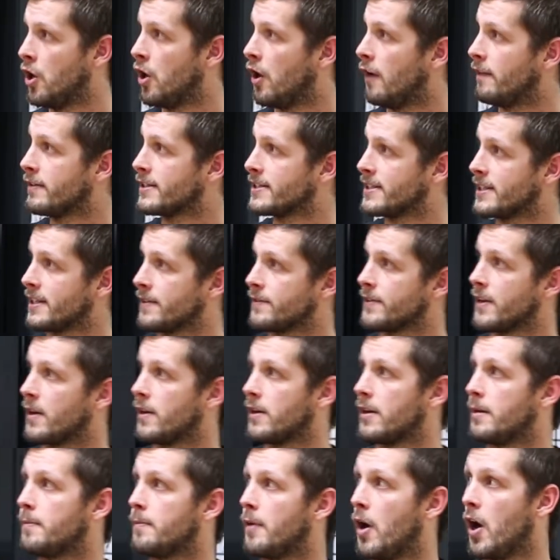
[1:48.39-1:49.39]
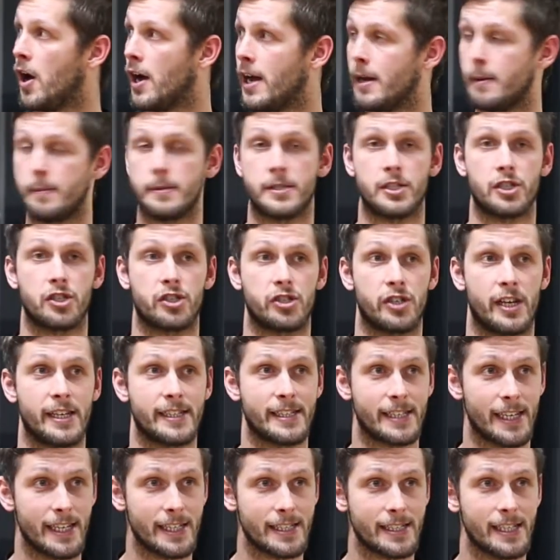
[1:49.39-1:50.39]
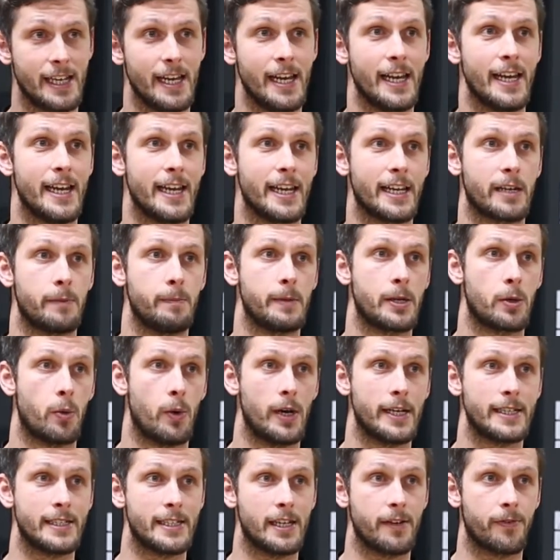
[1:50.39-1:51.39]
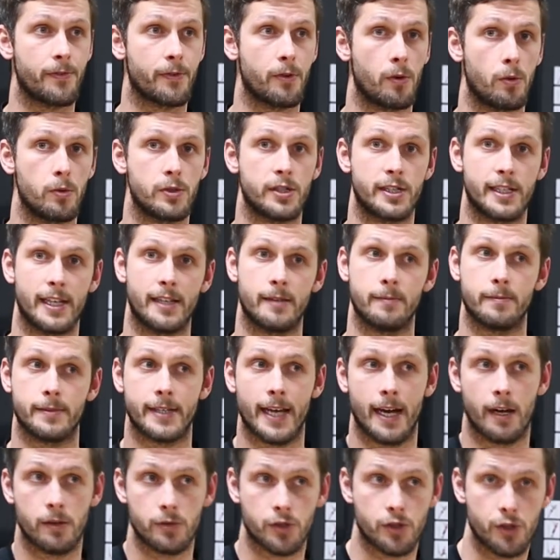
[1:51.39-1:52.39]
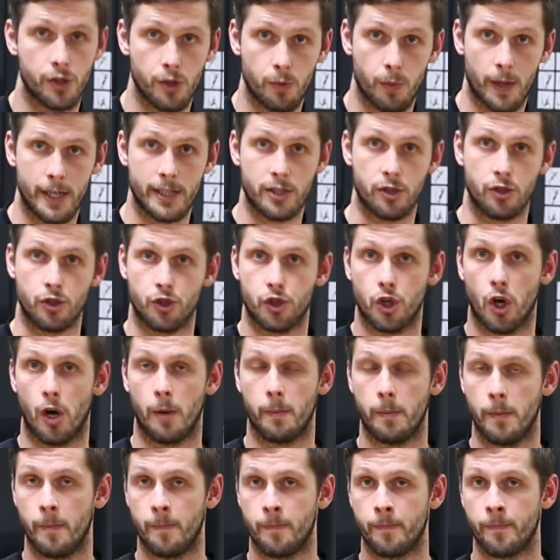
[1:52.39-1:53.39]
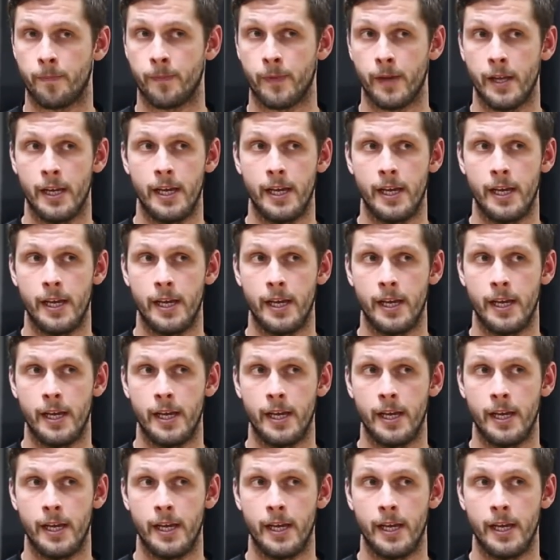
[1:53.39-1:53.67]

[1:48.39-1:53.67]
Obviously, if they're in a higher position like this, it can be quite difficult to get them down so your weights are on top.